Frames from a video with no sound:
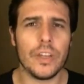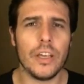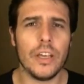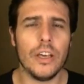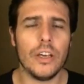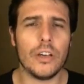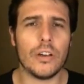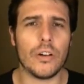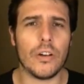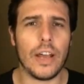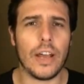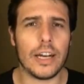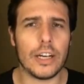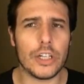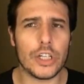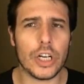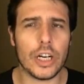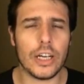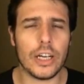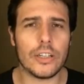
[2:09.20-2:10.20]

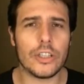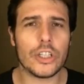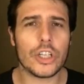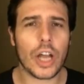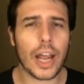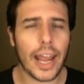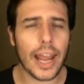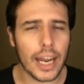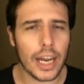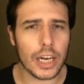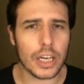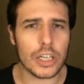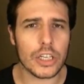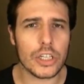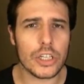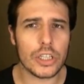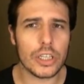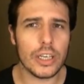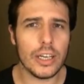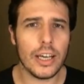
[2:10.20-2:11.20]
energetic
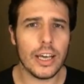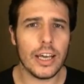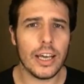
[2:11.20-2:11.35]
change,